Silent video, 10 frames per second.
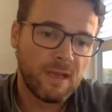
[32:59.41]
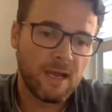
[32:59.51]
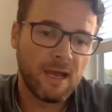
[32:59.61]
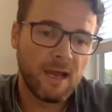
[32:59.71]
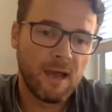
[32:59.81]

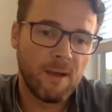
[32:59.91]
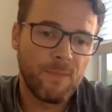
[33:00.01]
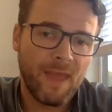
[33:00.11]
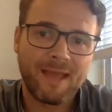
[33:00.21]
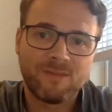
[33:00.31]

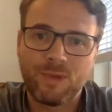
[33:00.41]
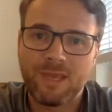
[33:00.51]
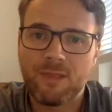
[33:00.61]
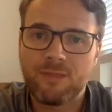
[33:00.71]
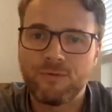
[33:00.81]
as we
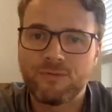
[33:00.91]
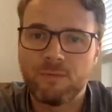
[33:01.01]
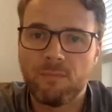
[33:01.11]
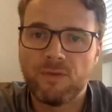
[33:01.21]
get through some